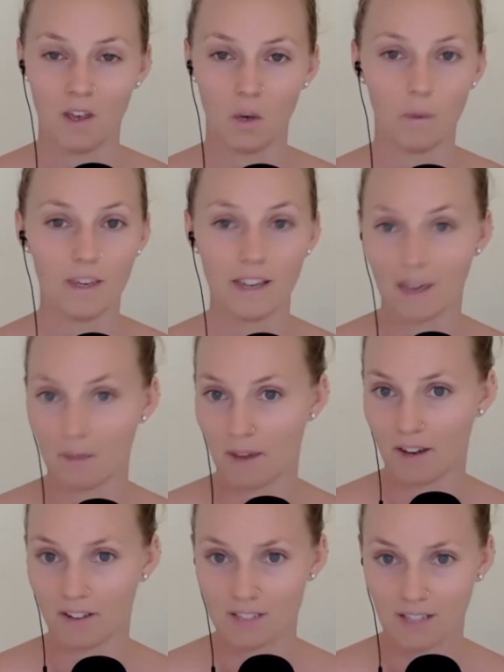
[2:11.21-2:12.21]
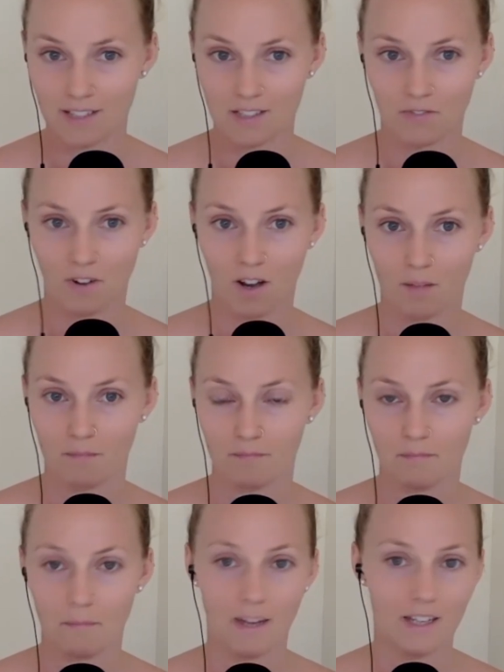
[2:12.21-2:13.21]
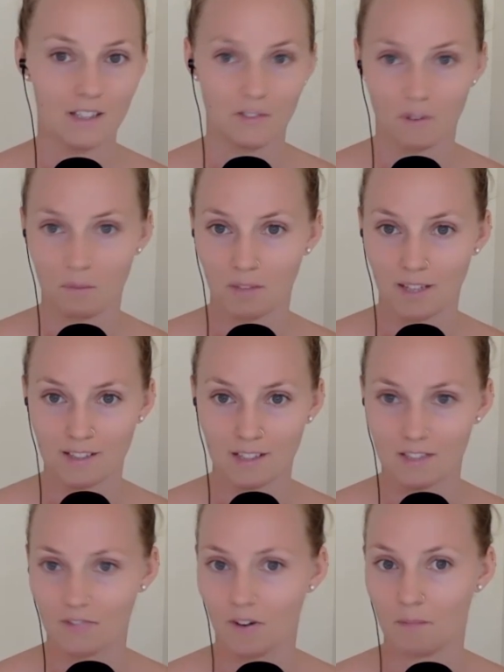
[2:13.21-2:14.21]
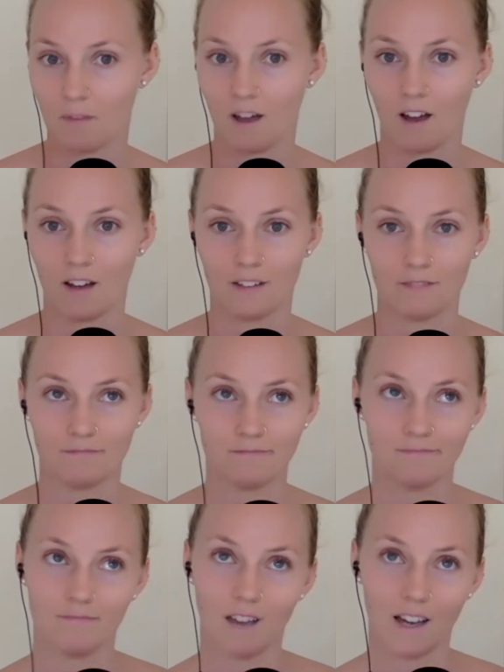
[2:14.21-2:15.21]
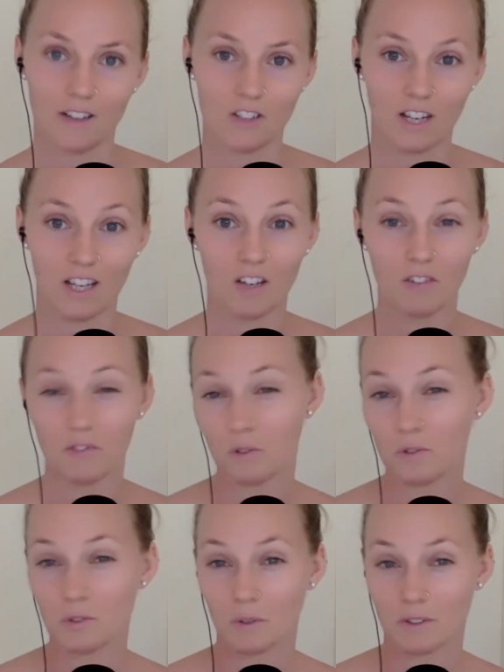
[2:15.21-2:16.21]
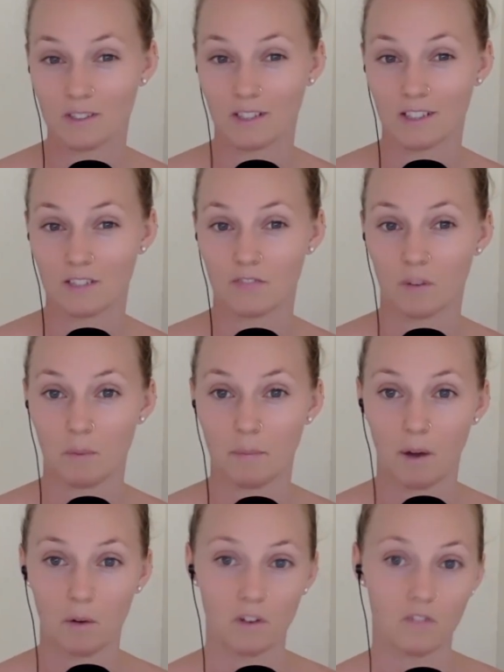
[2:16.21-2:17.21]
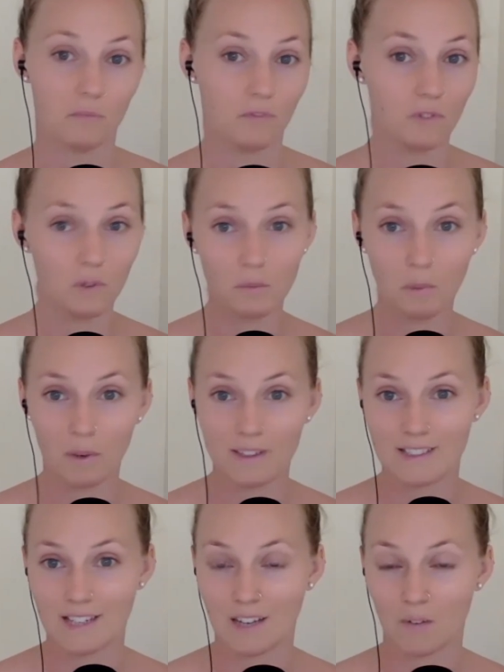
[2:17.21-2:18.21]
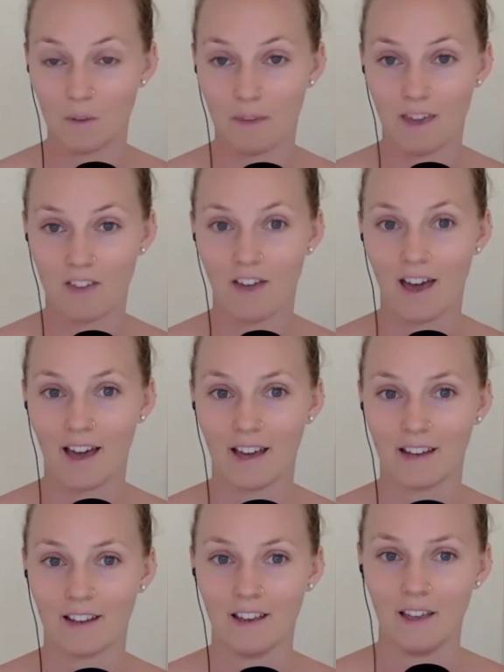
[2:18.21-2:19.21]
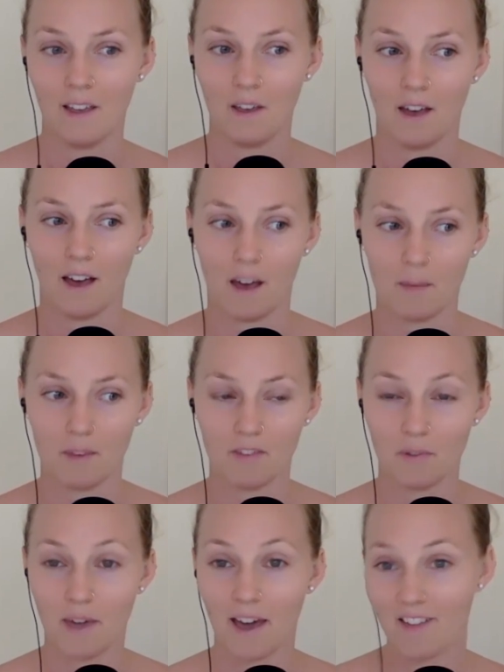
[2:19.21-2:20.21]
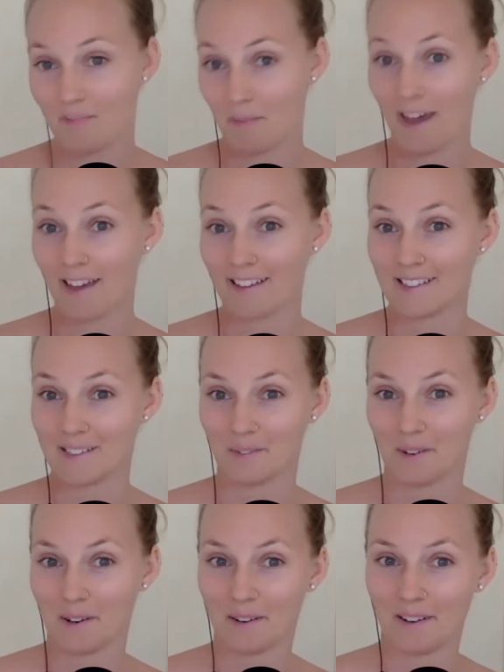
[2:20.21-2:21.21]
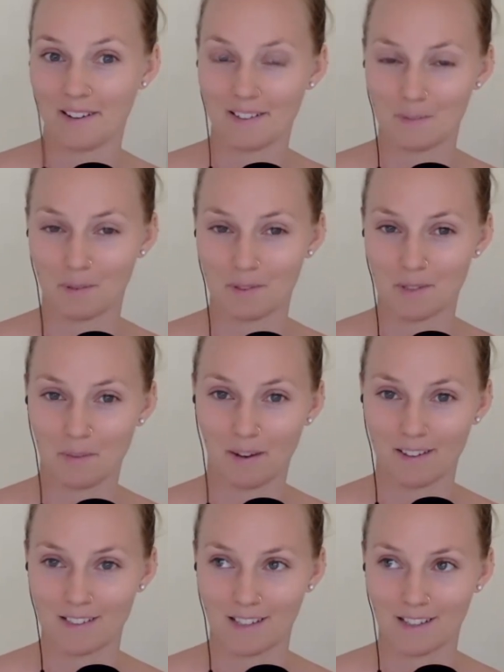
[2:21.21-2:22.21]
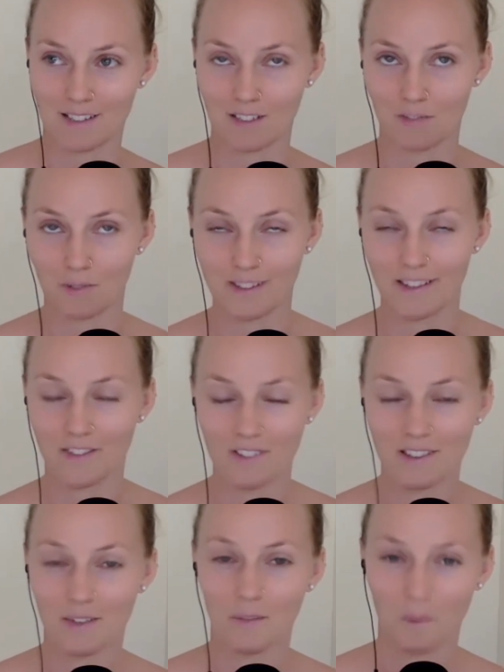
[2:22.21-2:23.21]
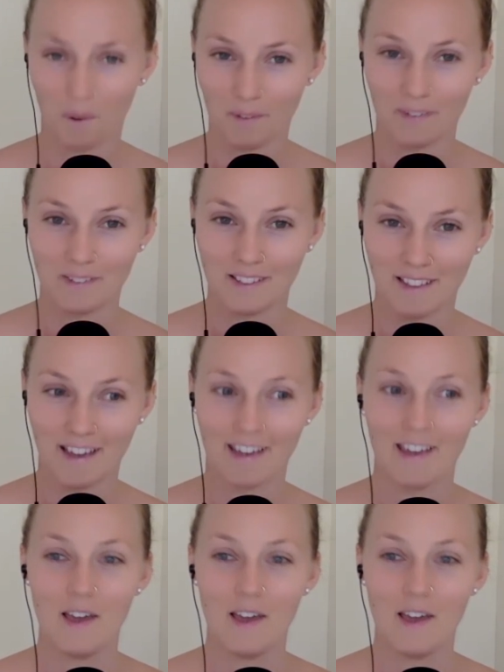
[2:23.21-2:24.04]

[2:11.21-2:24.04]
We can get parasites from many different places, from unhygienic food sources, from a bout of food poisoning we may have had. If we have pets, we're exposed to parasites. If we live in the world, like